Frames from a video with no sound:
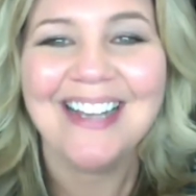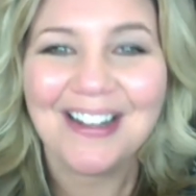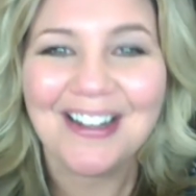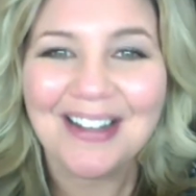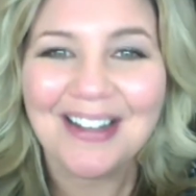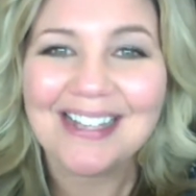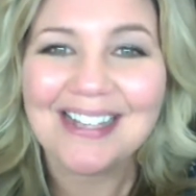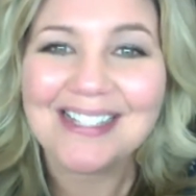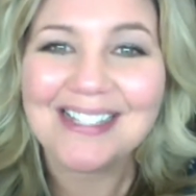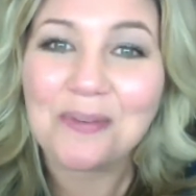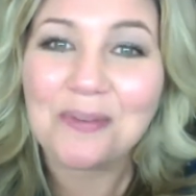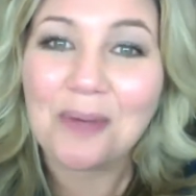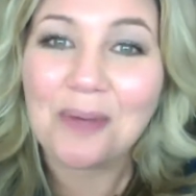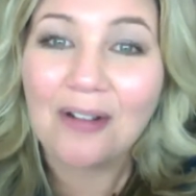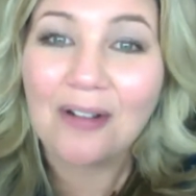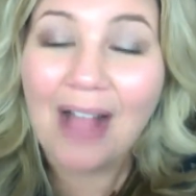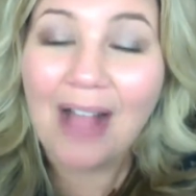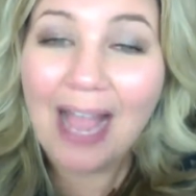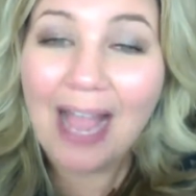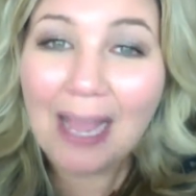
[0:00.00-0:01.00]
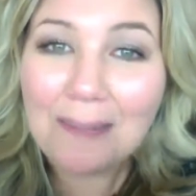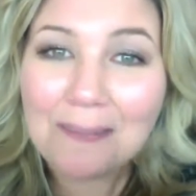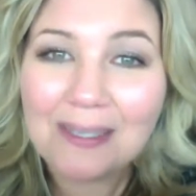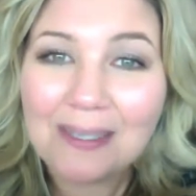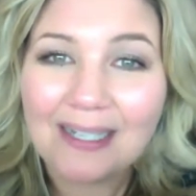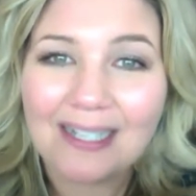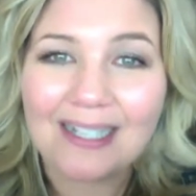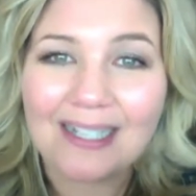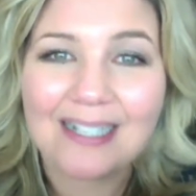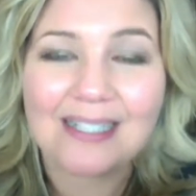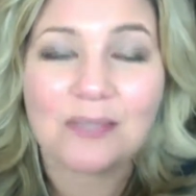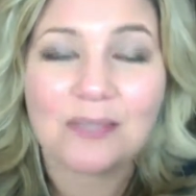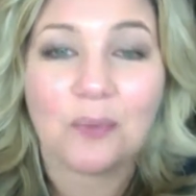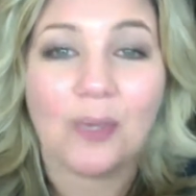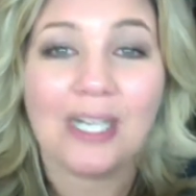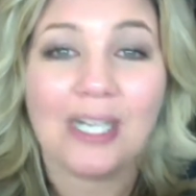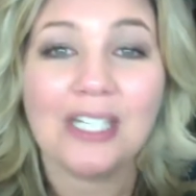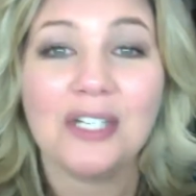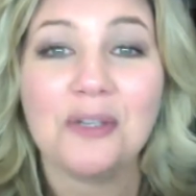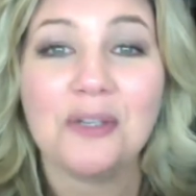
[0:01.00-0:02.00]
Okay. So what'll happen is
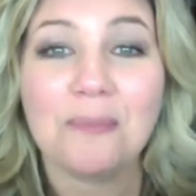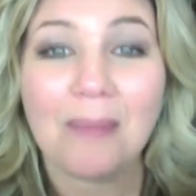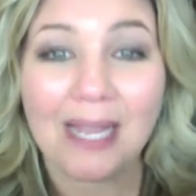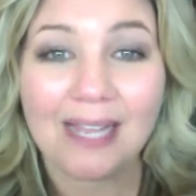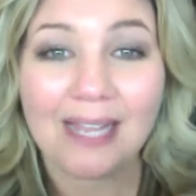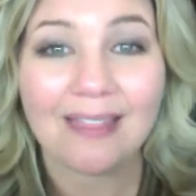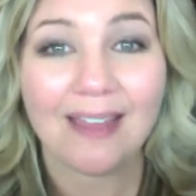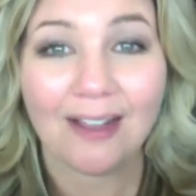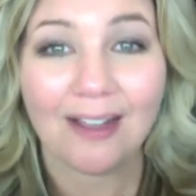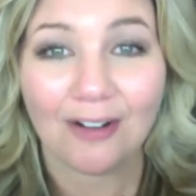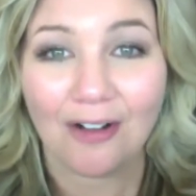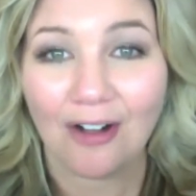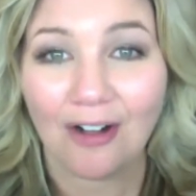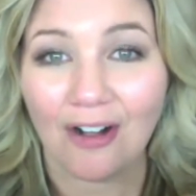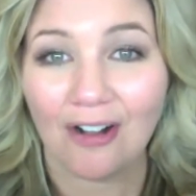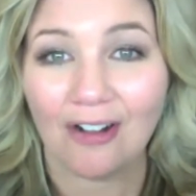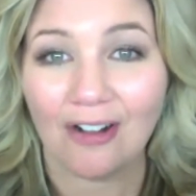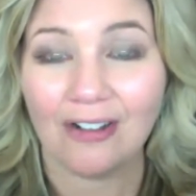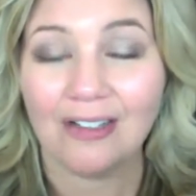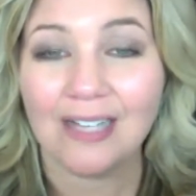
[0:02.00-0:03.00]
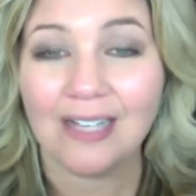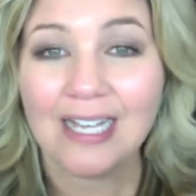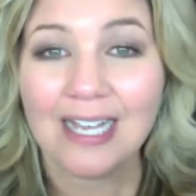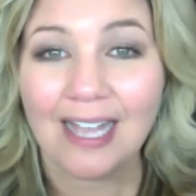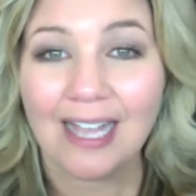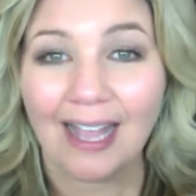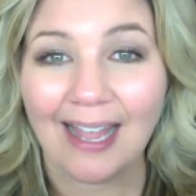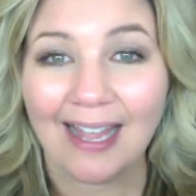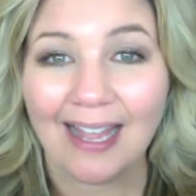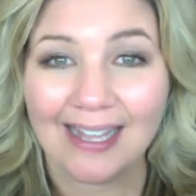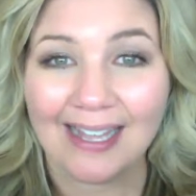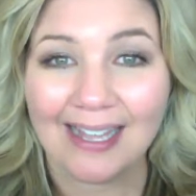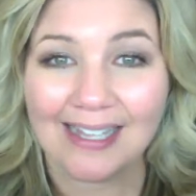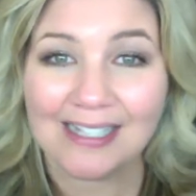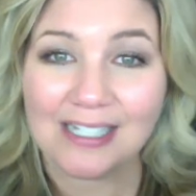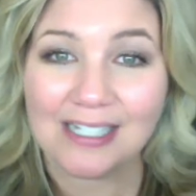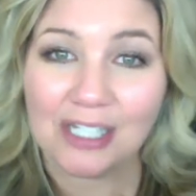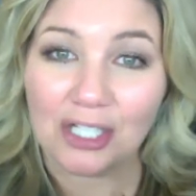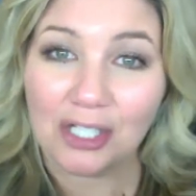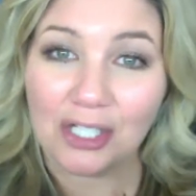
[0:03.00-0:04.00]
when you make that call
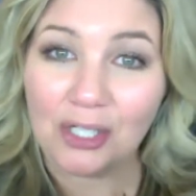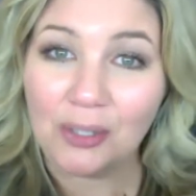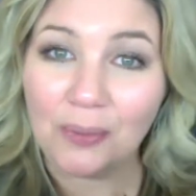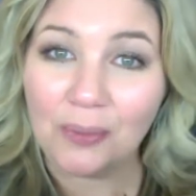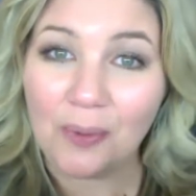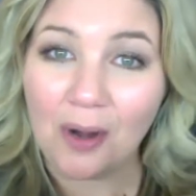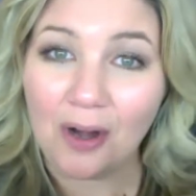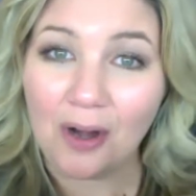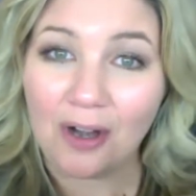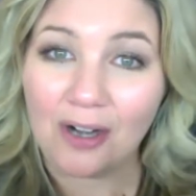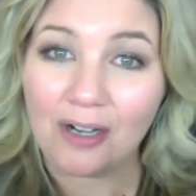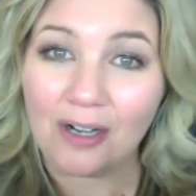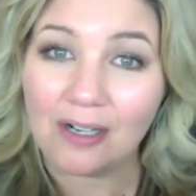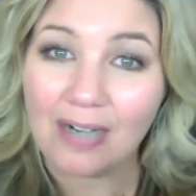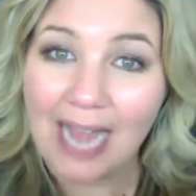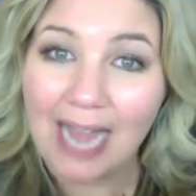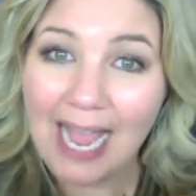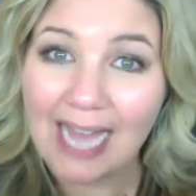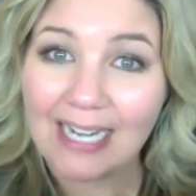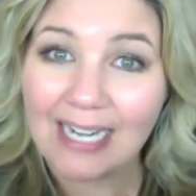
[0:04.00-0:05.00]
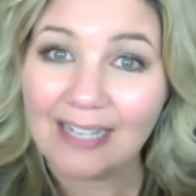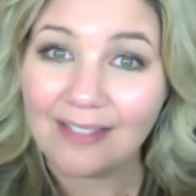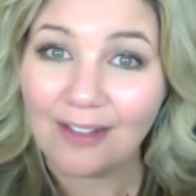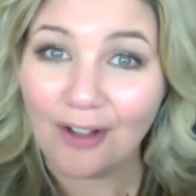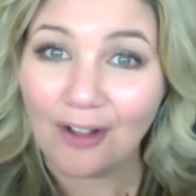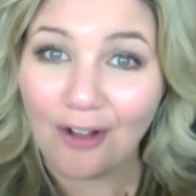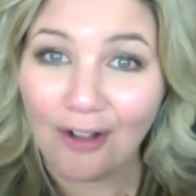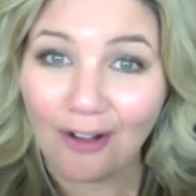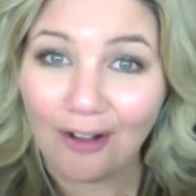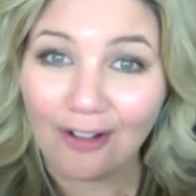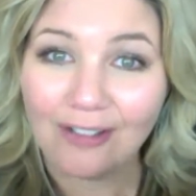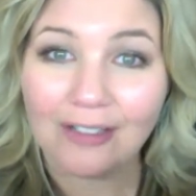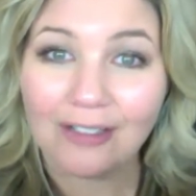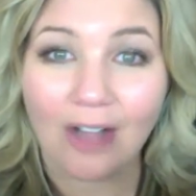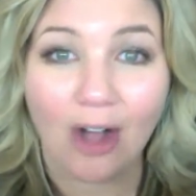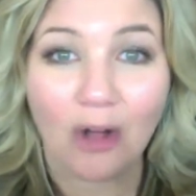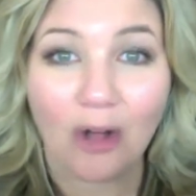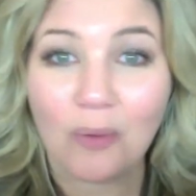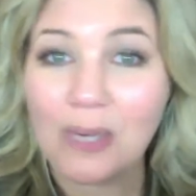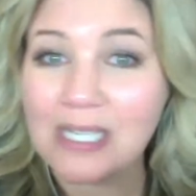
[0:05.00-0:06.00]
and you are adding the call,
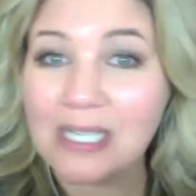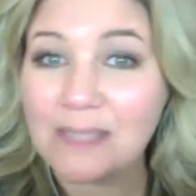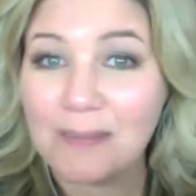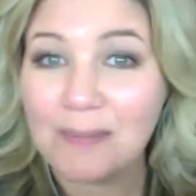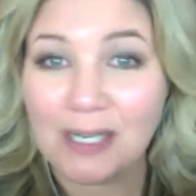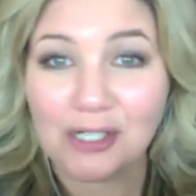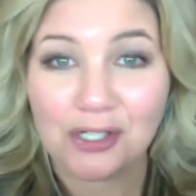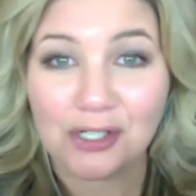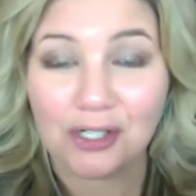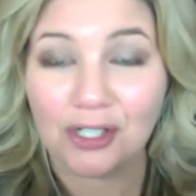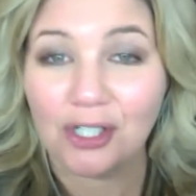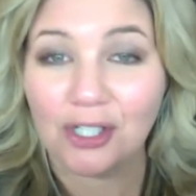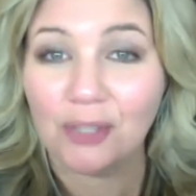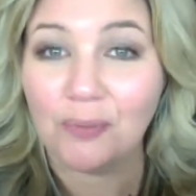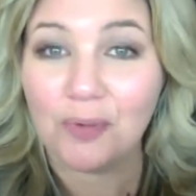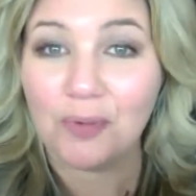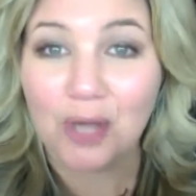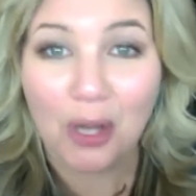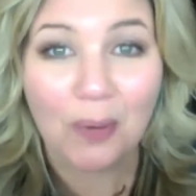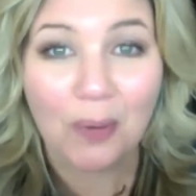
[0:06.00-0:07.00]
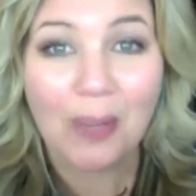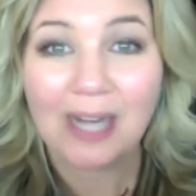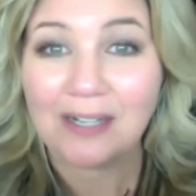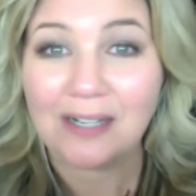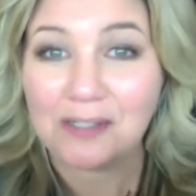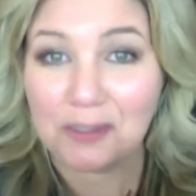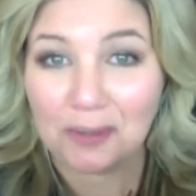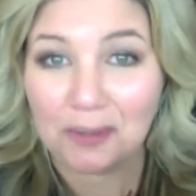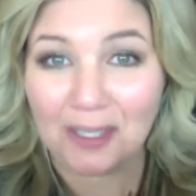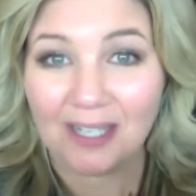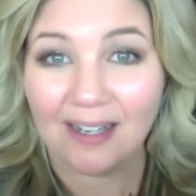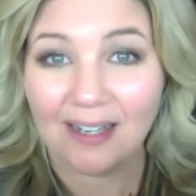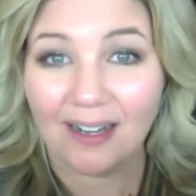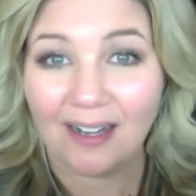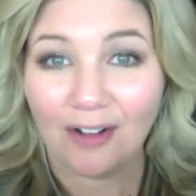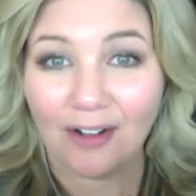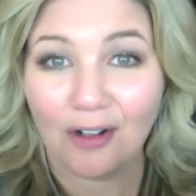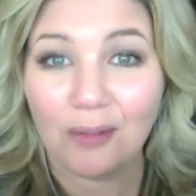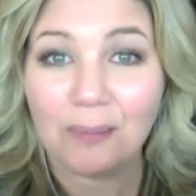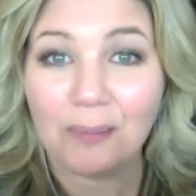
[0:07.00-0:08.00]
always make sure you know how to do a connect
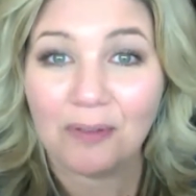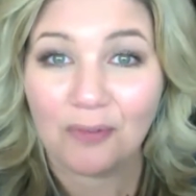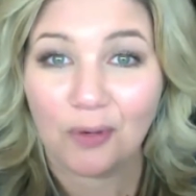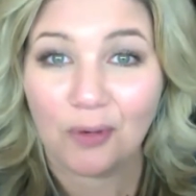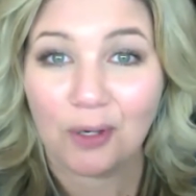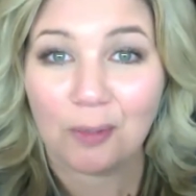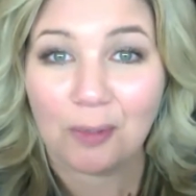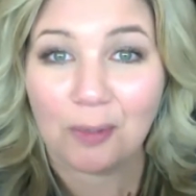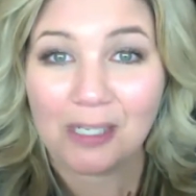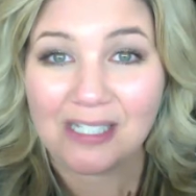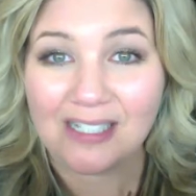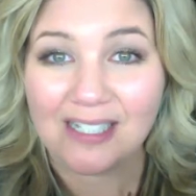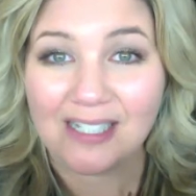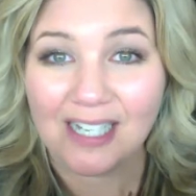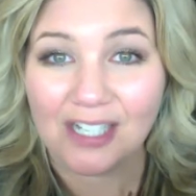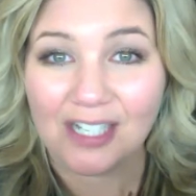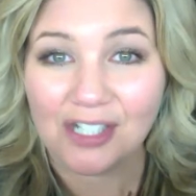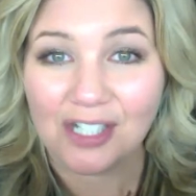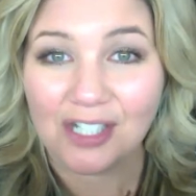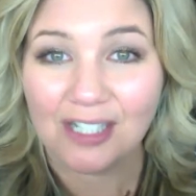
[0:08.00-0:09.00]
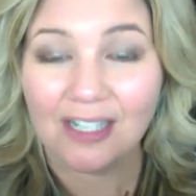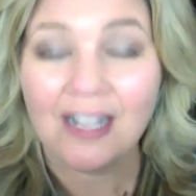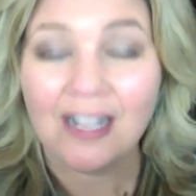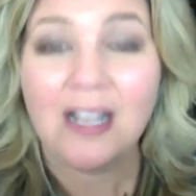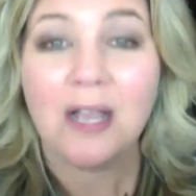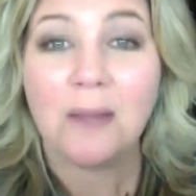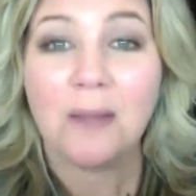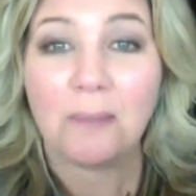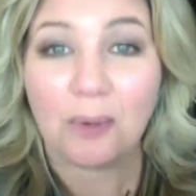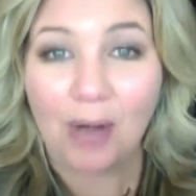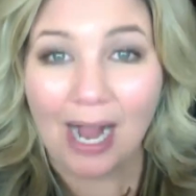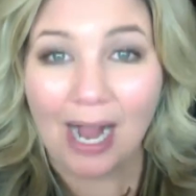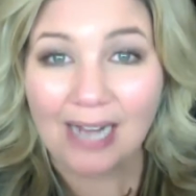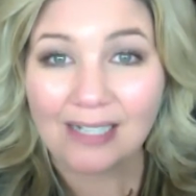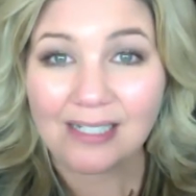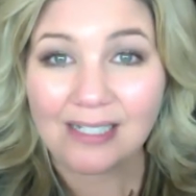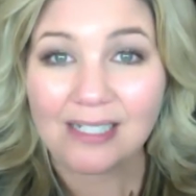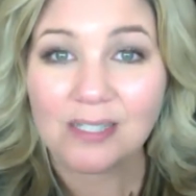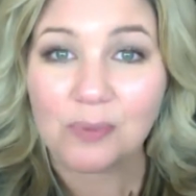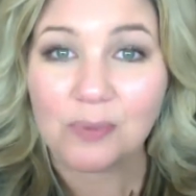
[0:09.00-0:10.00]
call before your presentation.
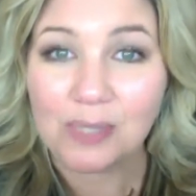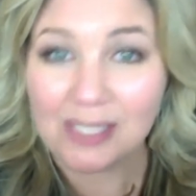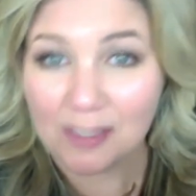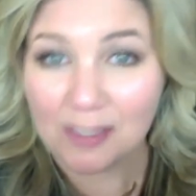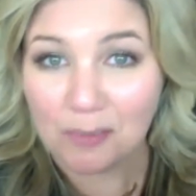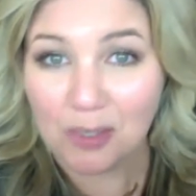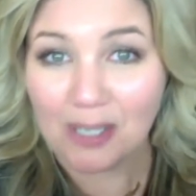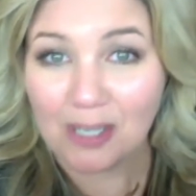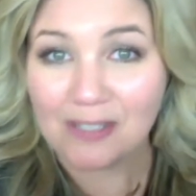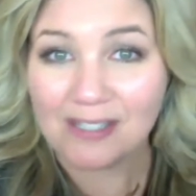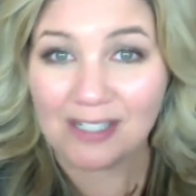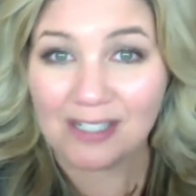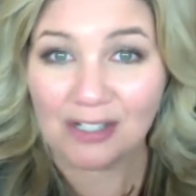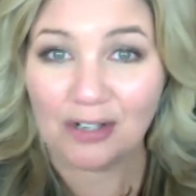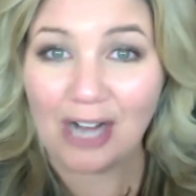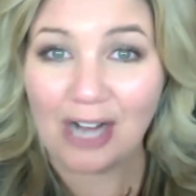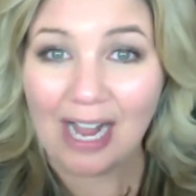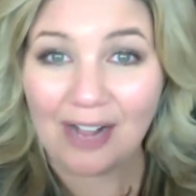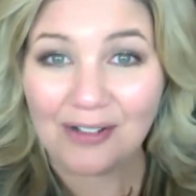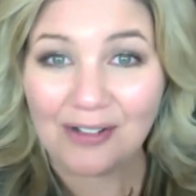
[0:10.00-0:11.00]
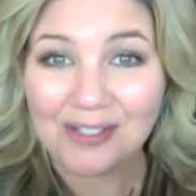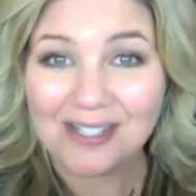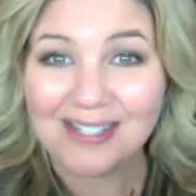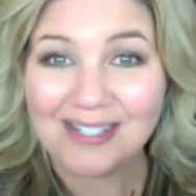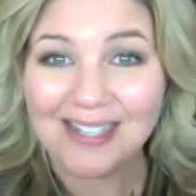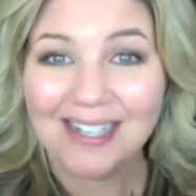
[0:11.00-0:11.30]
Practice with someone else in your house.